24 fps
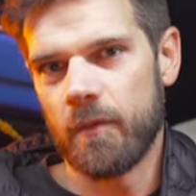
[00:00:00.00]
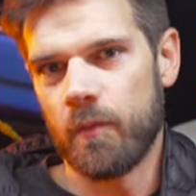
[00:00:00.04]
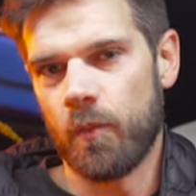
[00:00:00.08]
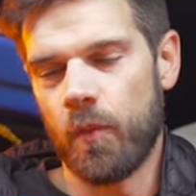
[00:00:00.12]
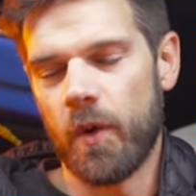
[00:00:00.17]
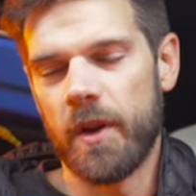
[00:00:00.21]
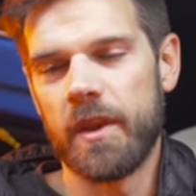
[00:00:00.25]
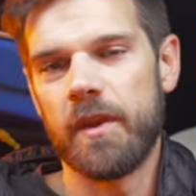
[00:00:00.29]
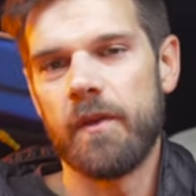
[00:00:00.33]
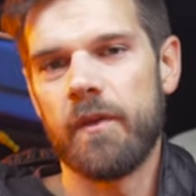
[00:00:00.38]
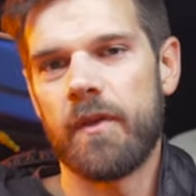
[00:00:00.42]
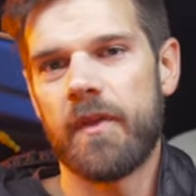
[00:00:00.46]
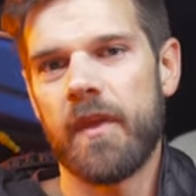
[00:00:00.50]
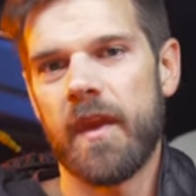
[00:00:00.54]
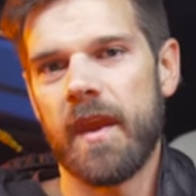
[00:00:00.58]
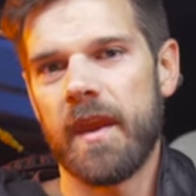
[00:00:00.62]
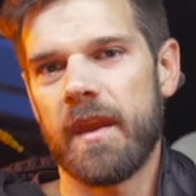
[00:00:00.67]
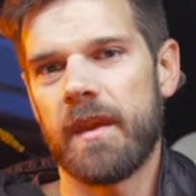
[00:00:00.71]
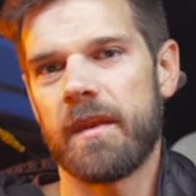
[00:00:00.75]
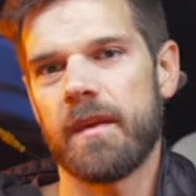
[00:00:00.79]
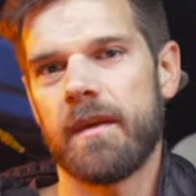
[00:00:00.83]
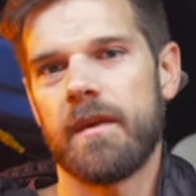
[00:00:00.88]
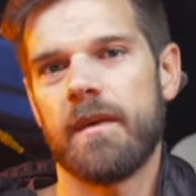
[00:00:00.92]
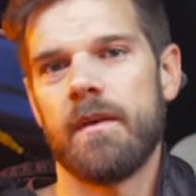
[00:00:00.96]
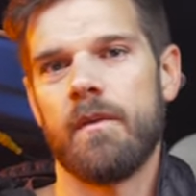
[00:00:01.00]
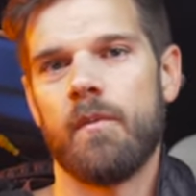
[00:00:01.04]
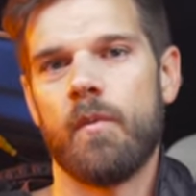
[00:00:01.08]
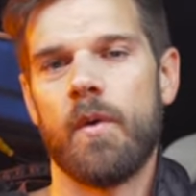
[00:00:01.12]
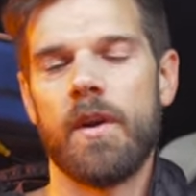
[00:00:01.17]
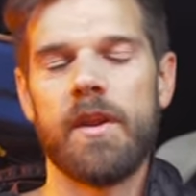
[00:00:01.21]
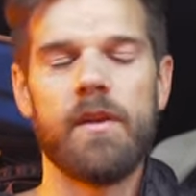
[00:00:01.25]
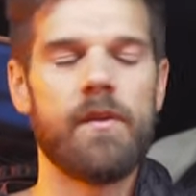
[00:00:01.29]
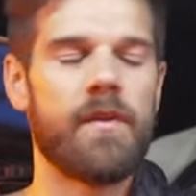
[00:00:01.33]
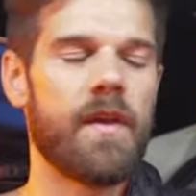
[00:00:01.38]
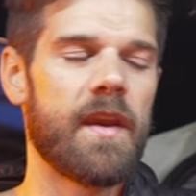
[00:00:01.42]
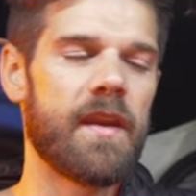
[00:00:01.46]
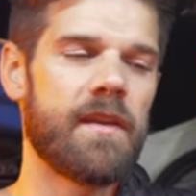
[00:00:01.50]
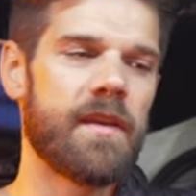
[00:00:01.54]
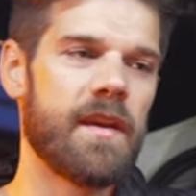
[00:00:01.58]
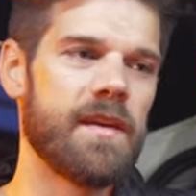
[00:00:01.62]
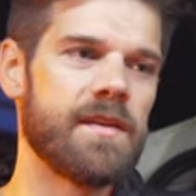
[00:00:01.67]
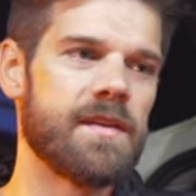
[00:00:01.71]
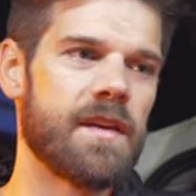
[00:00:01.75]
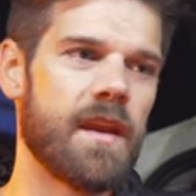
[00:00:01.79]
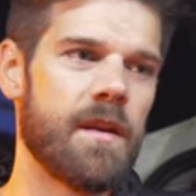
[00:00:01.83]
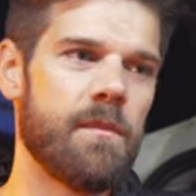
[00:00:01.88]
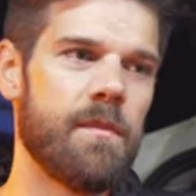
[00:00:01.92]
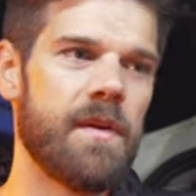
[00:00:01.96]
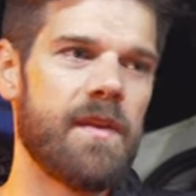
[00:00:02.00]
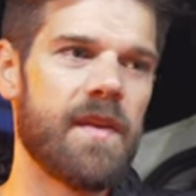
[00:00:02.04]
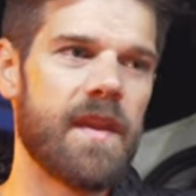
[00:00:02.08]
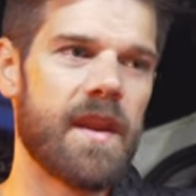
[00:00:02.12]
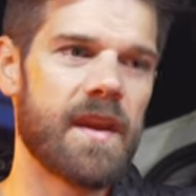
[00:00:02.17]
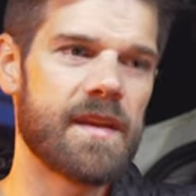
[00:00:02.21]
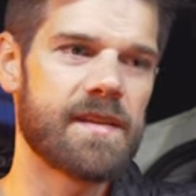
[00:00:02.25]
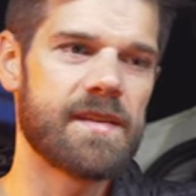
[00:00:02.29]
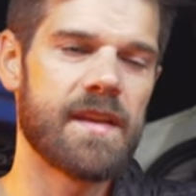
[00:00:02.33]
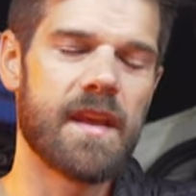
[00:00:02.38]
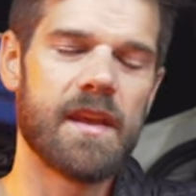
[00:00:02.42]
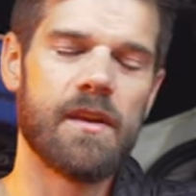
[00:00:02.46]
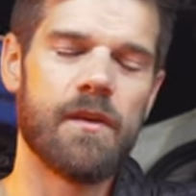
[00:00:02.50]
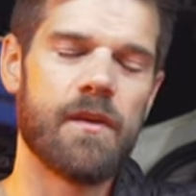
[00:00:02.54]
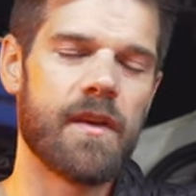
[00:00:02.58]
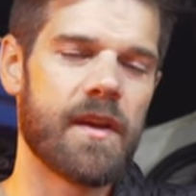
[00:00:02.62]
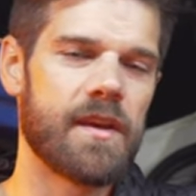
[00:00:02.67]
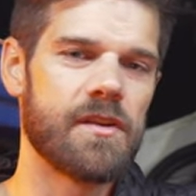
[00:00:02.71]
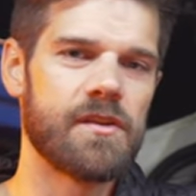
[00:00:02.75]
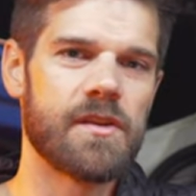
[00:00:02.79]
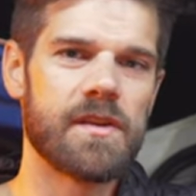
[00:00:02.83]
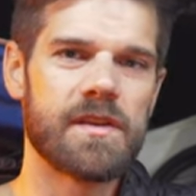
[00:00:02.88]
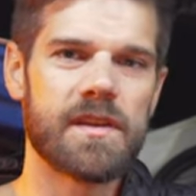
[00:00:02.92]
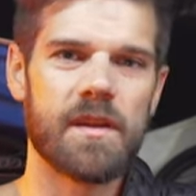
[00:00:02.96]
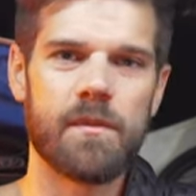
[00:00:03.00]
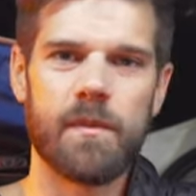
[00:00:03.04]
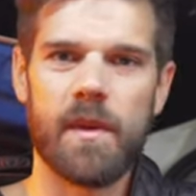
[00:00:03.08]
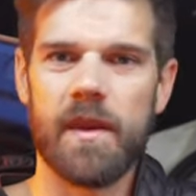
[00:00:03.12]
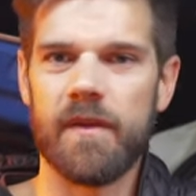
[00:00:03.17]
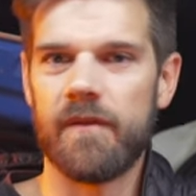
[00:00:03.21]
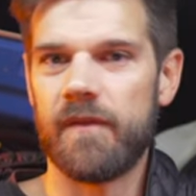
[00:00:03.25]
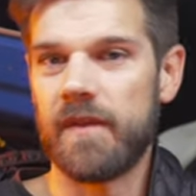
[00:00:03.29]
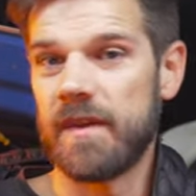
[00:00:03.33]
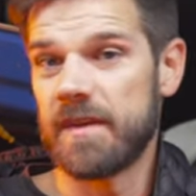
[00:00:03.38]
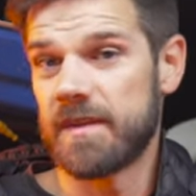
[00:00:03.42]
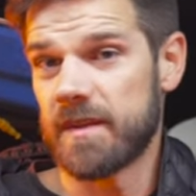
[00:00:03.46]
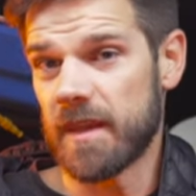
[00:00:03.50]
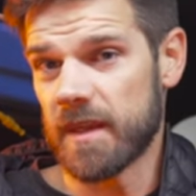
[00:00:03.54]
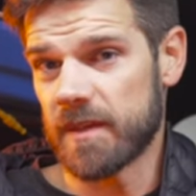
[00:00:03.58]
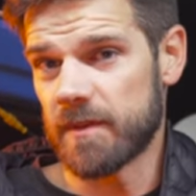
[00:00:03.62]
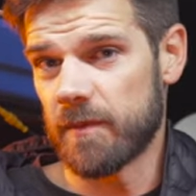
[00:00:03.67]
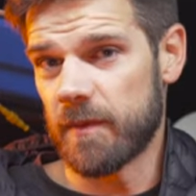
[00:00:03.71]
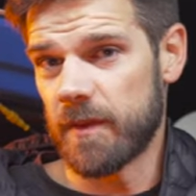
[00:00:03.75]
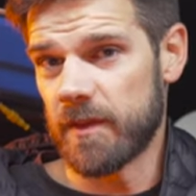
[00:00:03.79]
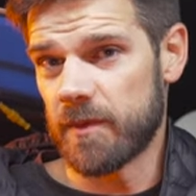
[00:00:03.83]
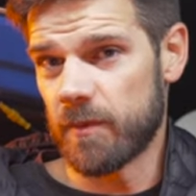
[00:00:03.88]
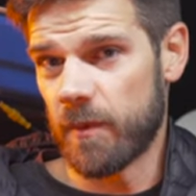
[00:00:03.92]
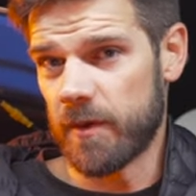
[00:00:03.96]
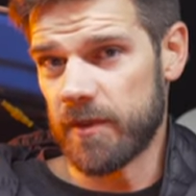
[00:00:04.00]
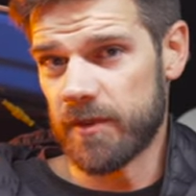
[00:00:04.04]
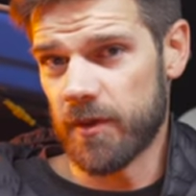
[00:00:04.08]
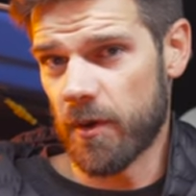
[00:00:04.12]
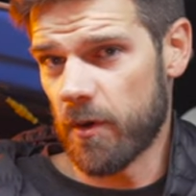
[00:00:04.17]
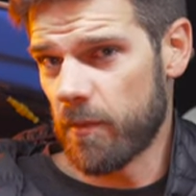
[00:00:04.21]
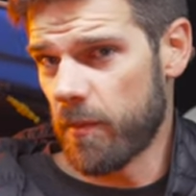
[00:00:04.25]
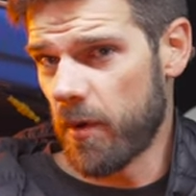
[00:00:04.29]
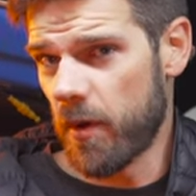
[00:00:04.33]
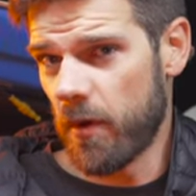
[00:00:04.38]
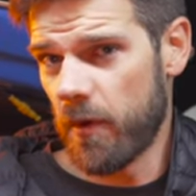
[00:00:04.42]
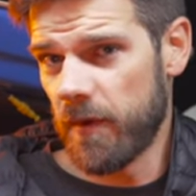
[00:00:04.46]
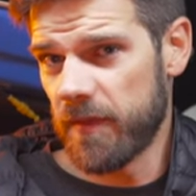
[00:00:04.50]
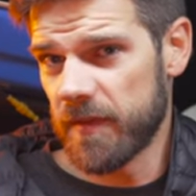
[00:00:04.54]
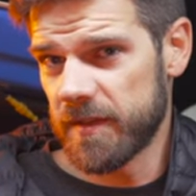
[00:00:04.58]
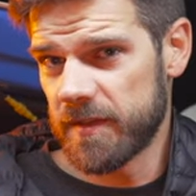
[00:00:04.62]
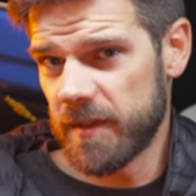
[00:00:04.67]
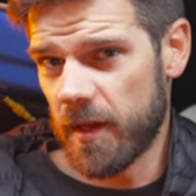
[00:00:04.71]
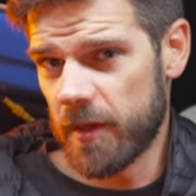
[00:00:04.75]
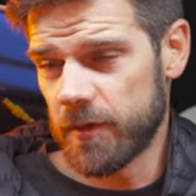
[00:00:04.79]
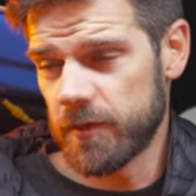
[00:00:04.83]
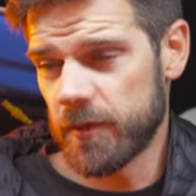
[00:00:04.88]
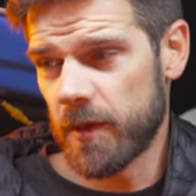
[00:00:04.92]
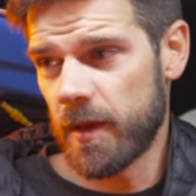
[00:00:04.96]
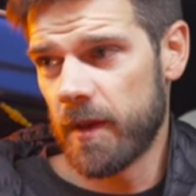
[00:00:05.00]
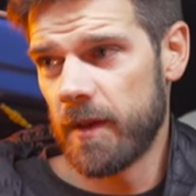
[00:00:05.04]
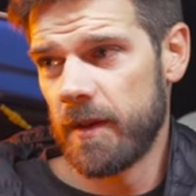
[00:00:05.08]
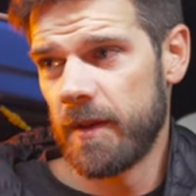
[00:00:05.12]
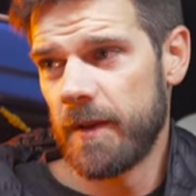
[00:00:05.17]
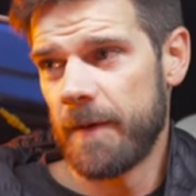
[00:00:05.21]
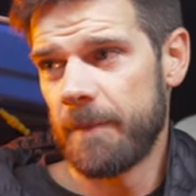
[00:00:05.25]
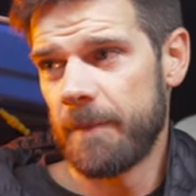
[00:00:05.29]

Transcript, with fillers: What do you think? What do you think is going to be the next thing? You think it's just going to be a V six with the twin turbo in the Tundra?